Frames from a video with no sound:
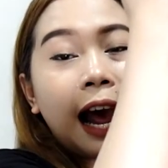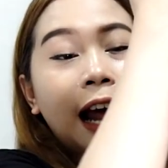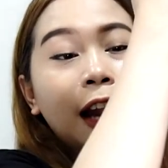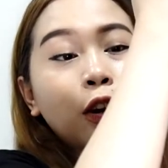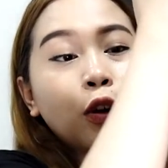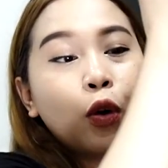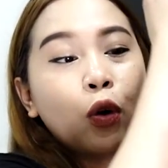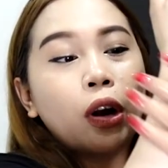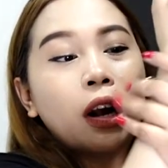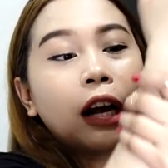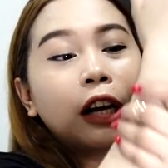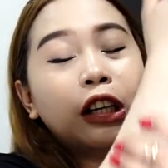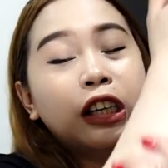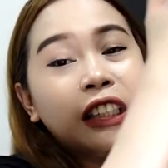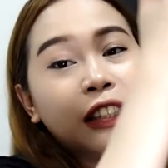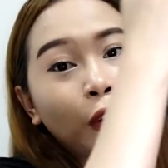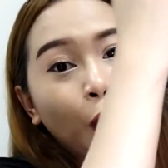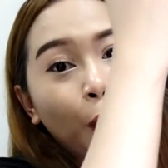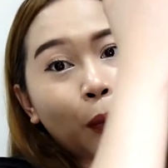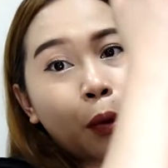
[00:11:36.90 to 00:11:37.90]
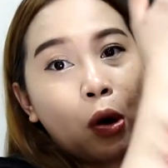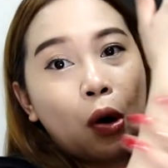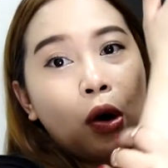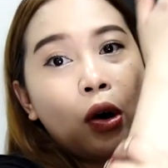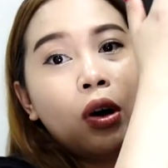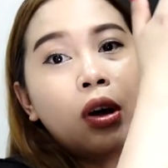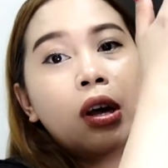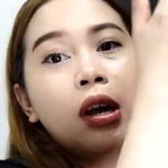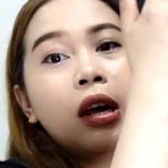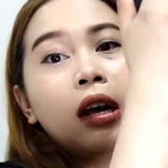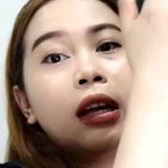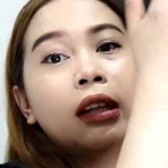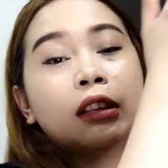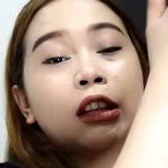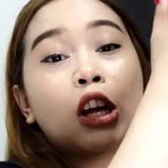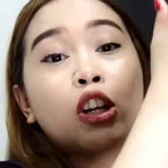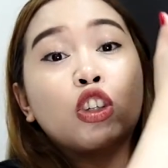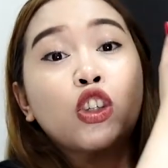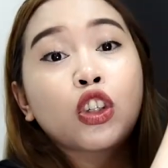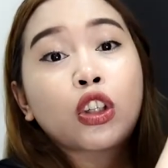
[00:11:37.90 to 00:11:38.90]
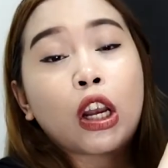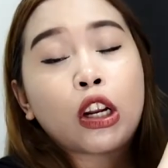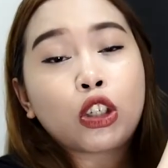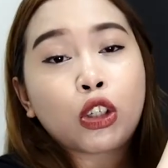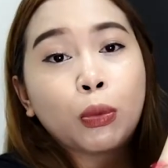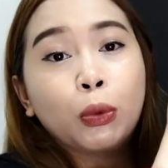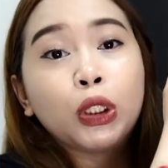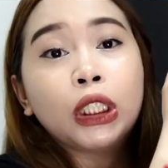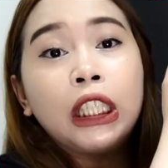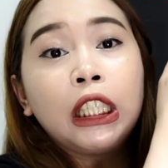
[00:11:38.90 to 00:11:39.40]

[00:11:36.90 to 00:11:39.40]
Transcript: anong ganito mo, touch-touch mo